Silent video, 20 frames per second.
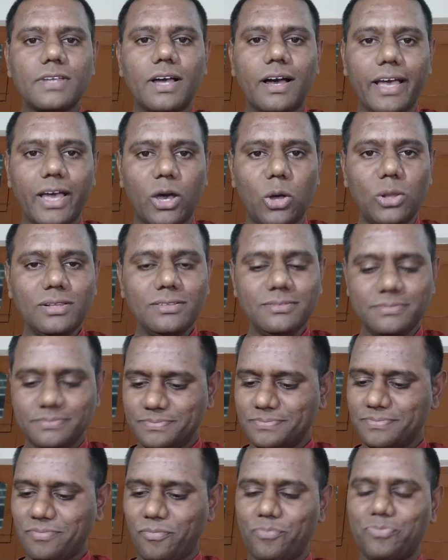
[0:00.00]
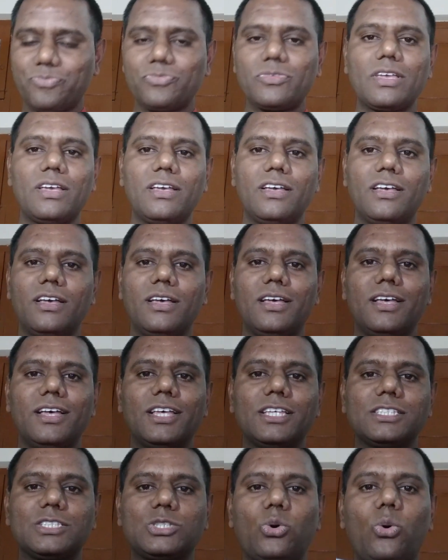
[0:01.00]
Hi all.
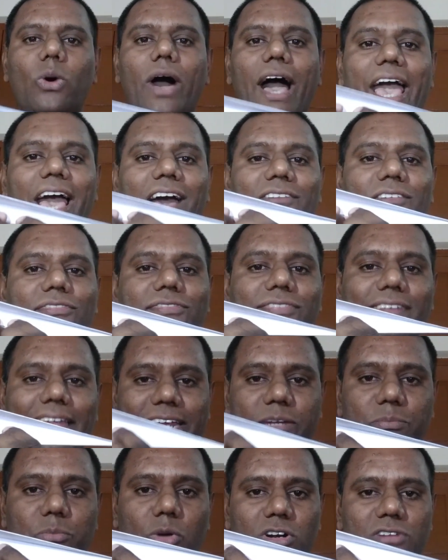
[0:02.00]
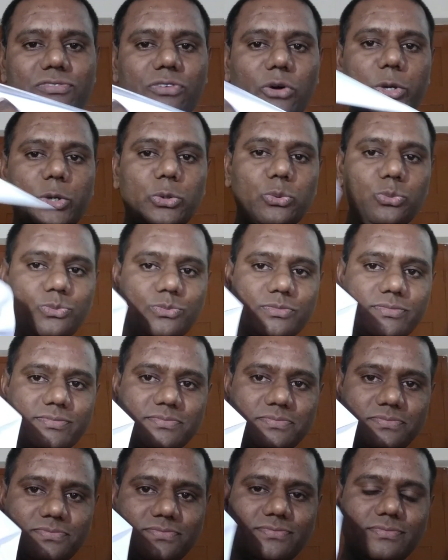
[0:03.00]
So I have a flight model for you
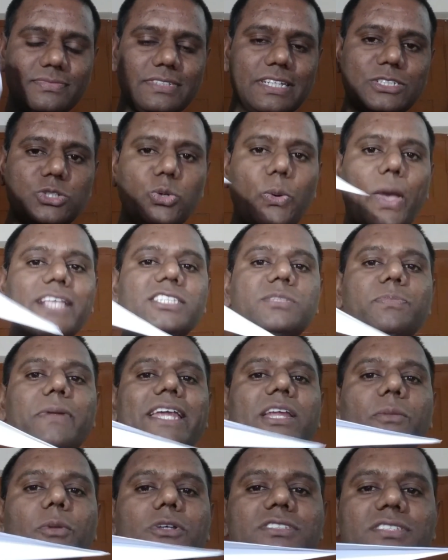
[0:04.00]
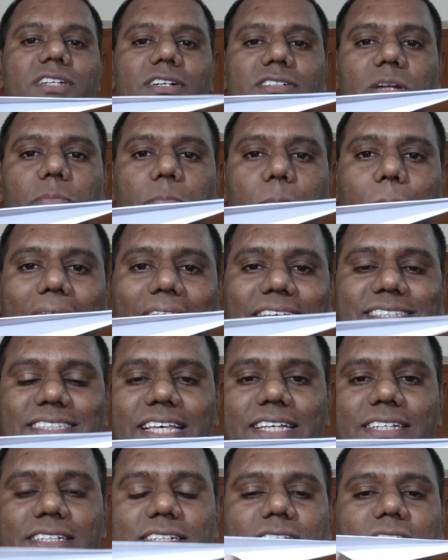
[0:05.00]
to explain about certain
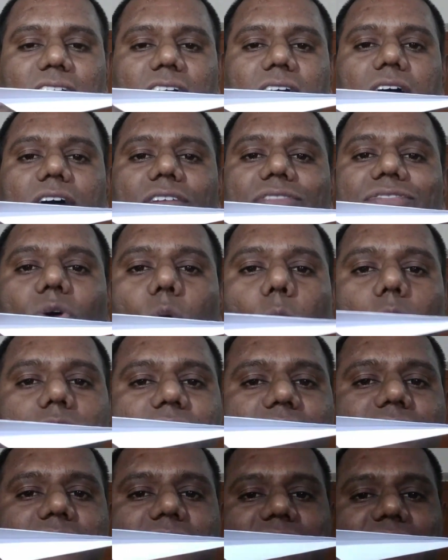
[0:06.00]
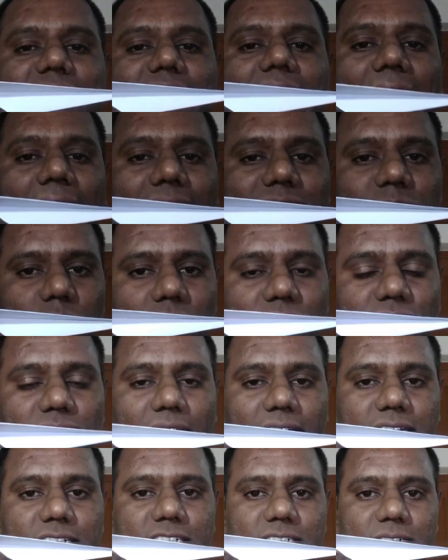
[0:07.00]
basic forces that acts on a
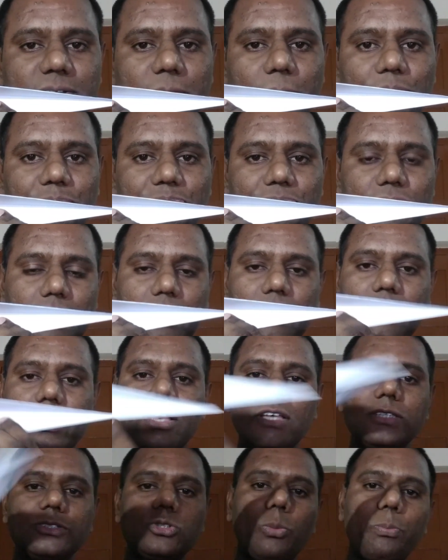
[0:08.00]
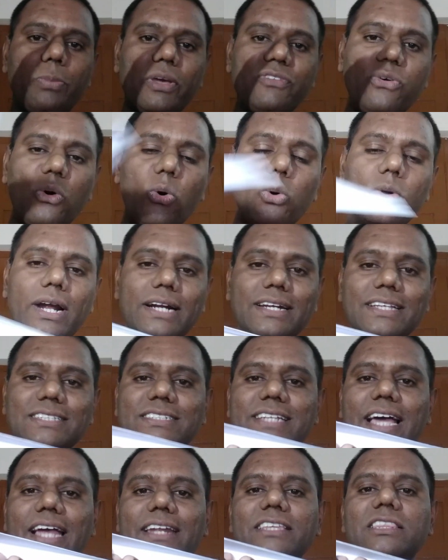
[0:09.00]
flight. So before
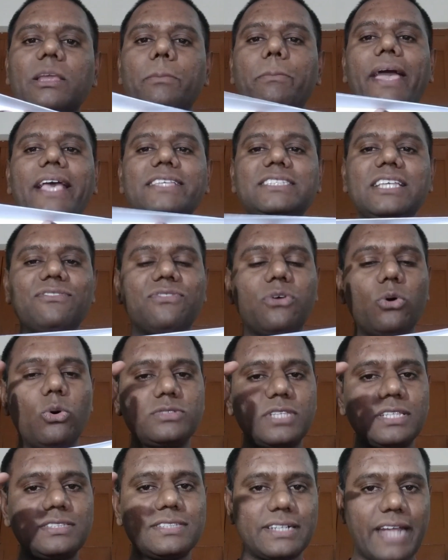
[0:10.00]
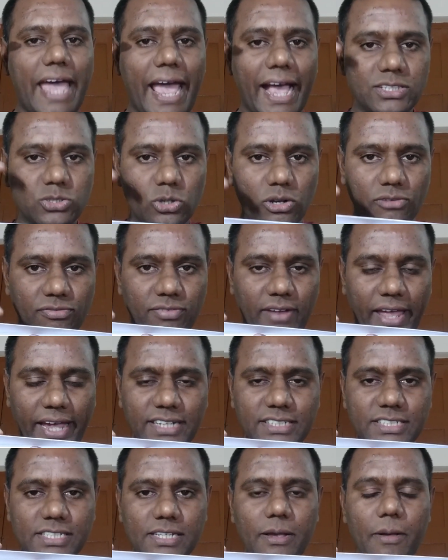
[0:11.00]
understanding the basic forces that acts on a
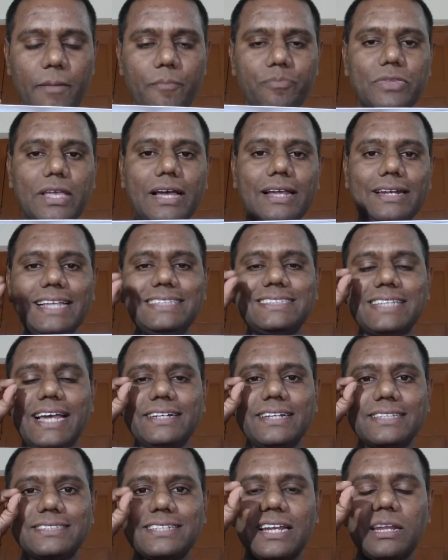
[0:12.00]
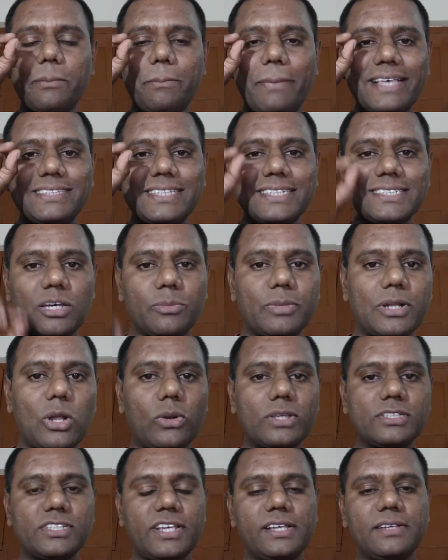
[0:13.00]
flight, let's understand a basic
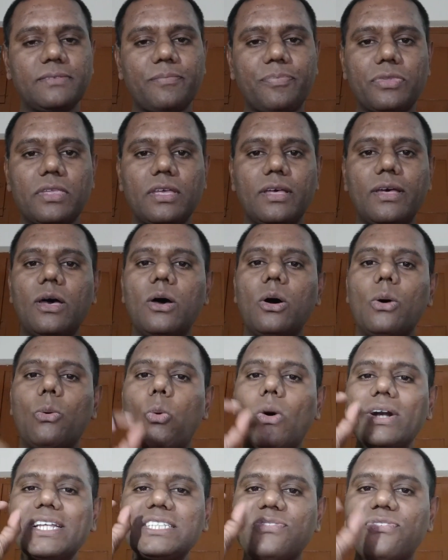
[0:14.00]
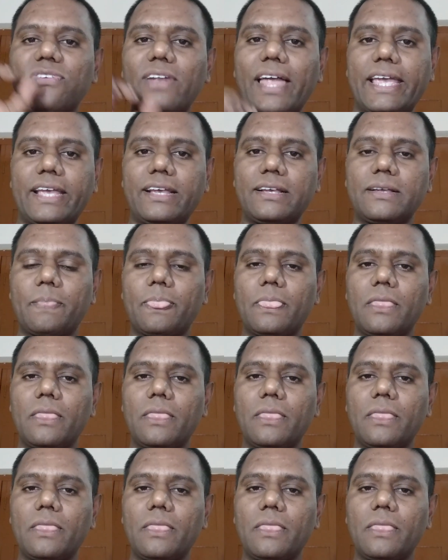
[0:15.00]
terminology. What is flying?